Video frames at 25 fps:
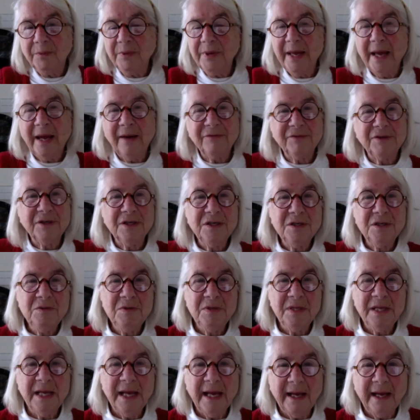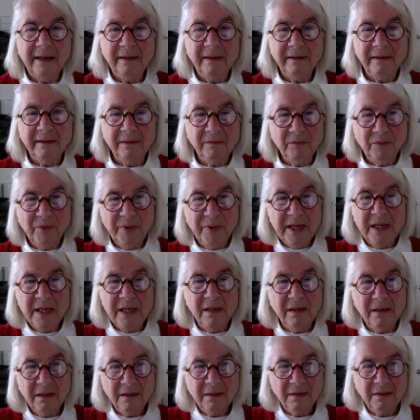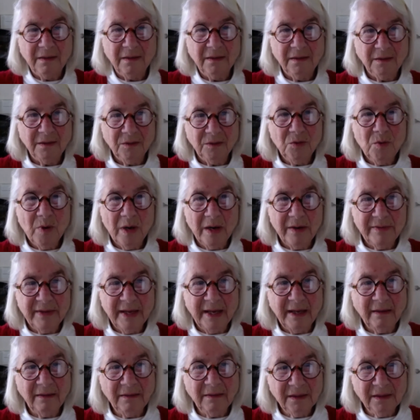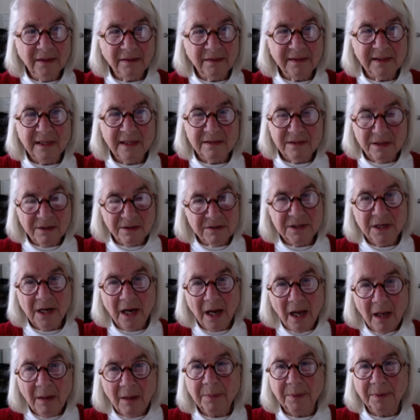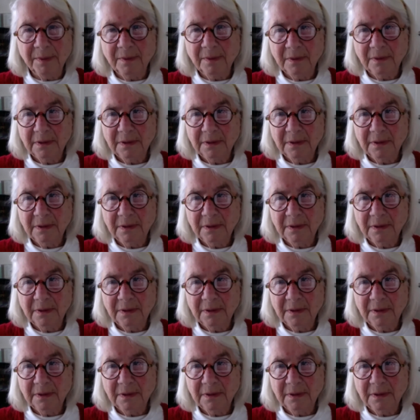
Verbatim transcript: We have to do that. And we who are the elders. That's our job.